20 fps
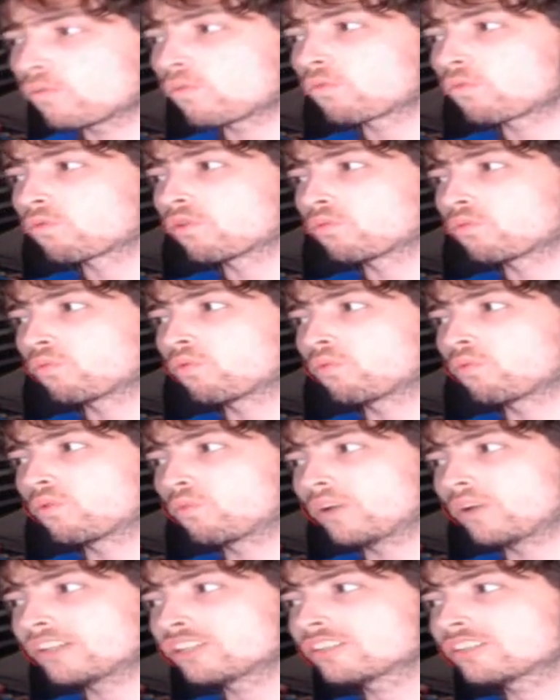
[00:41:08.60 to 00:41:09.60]

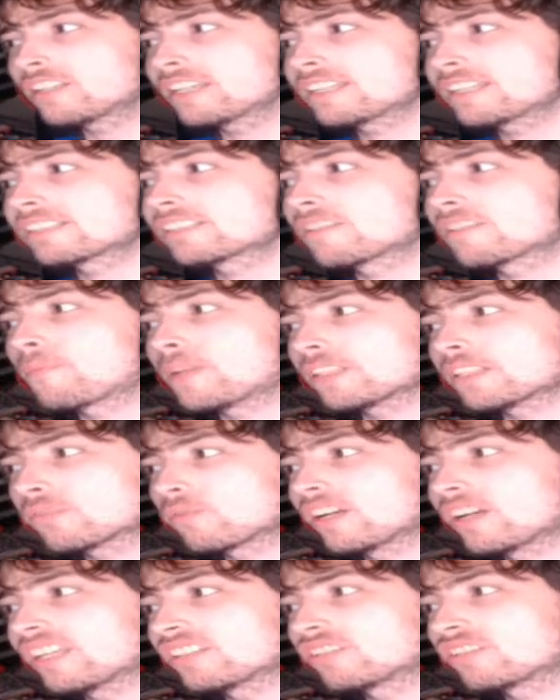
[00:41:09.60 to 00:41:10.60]
What do you think is the best
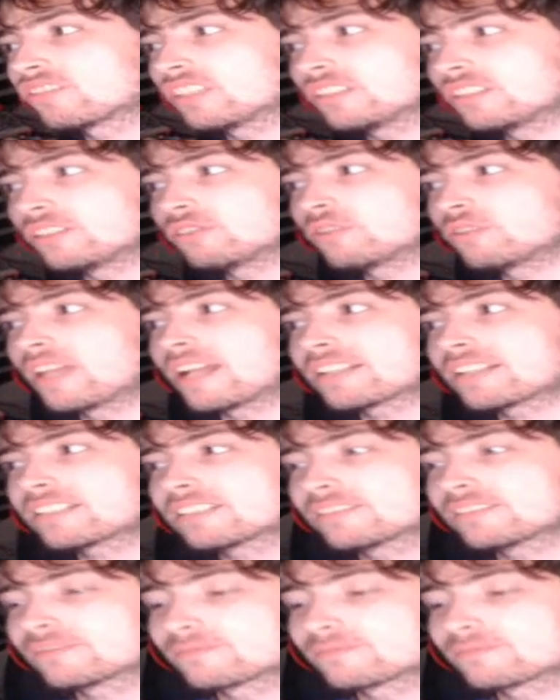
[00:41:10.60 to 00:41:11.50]
way to do that?